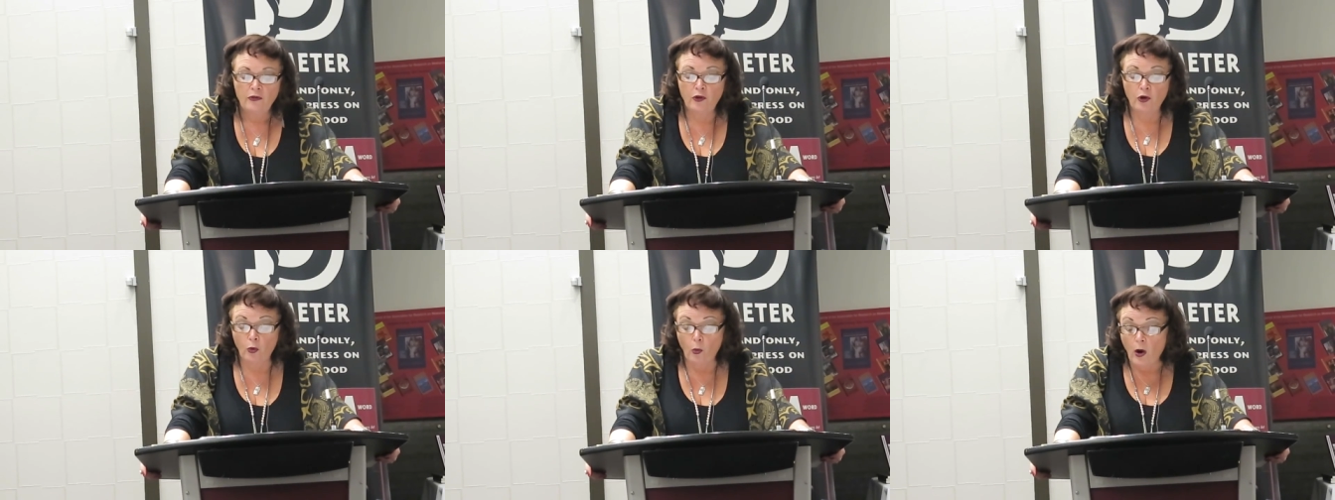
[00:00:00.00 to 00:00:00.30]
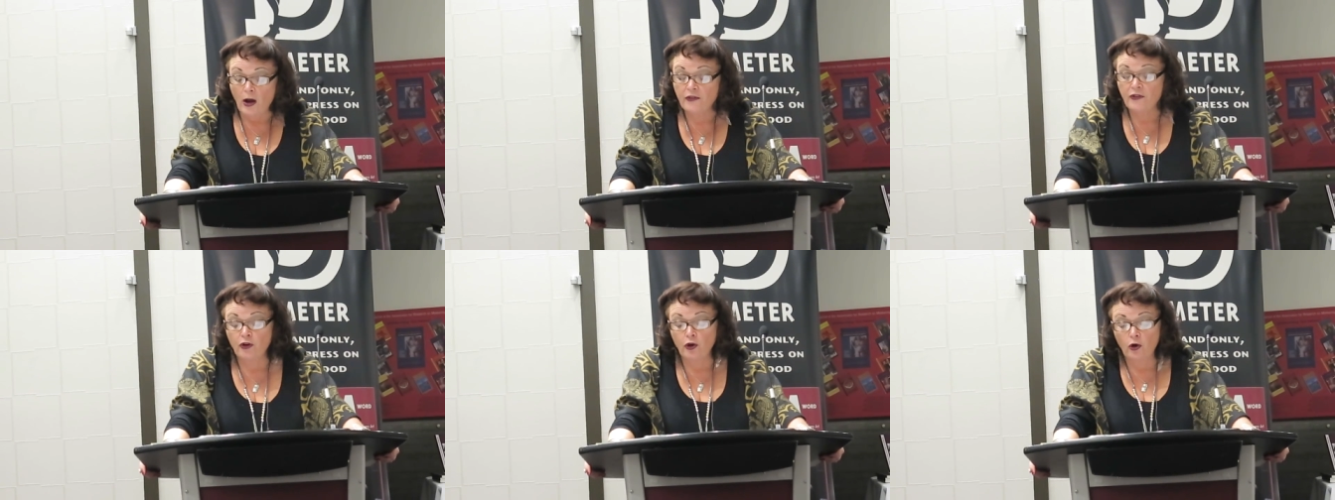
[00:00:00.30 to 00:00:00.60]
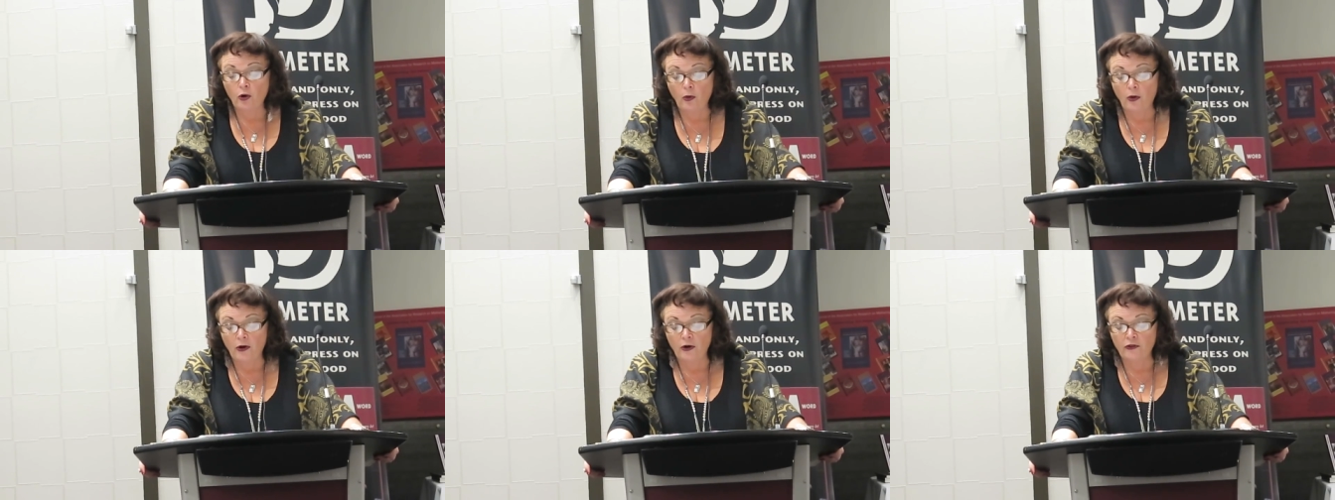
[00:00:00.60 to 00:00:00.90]
there was, in
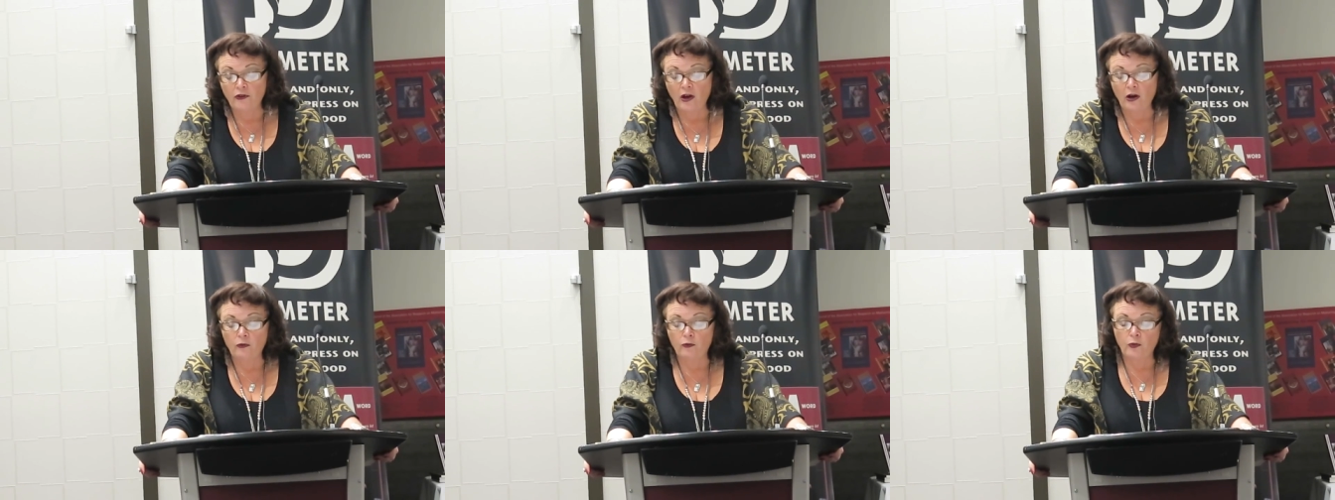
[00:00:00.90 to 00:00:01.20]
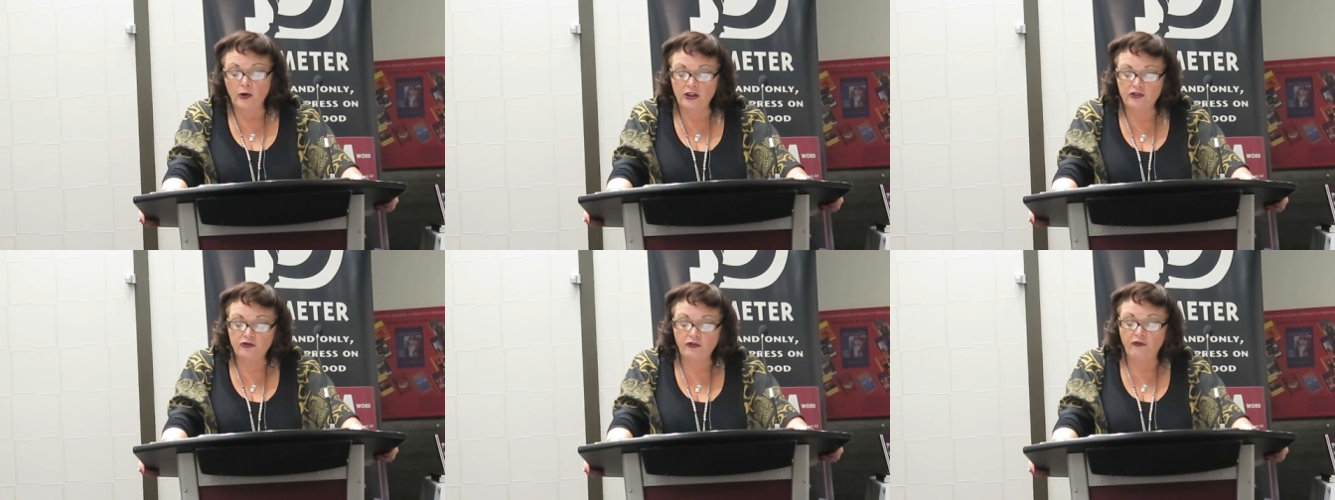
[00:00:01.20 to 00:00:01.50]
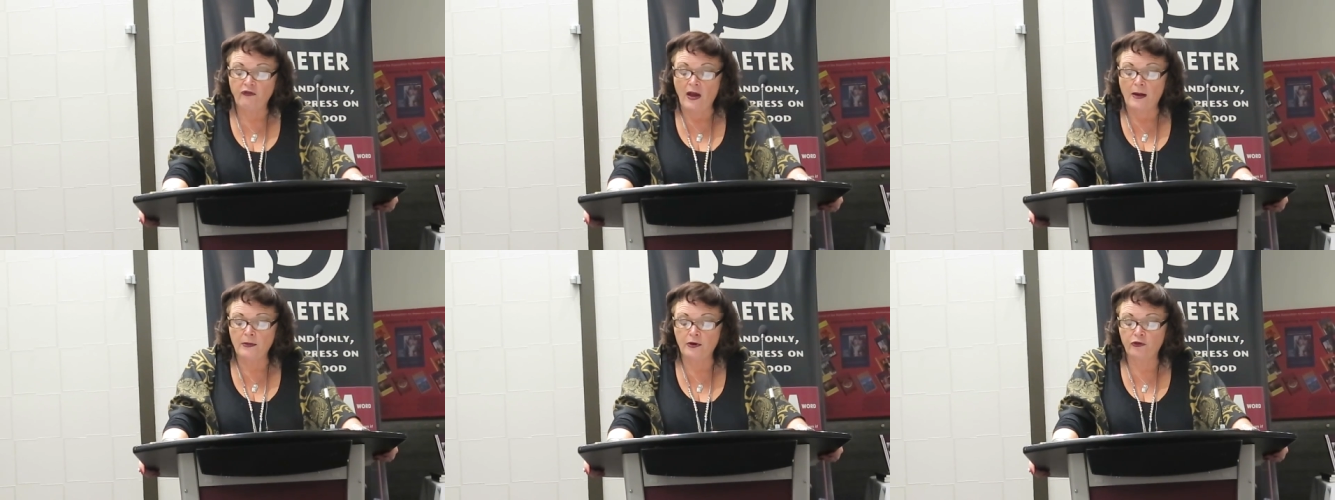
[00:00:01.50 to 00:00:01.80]
her words, a rich
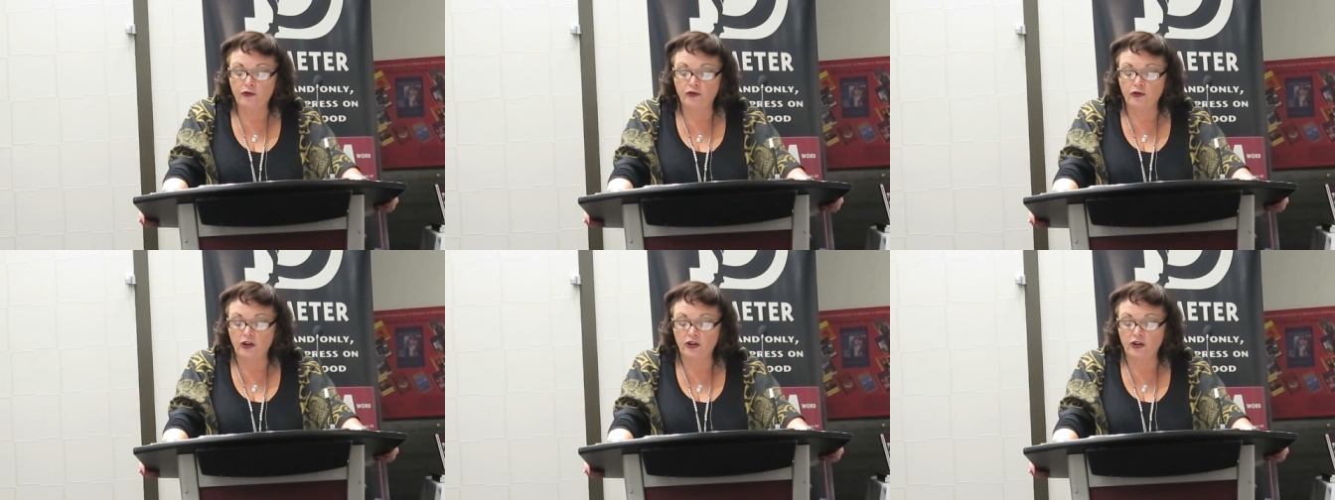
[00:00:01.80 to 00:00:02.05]
feminist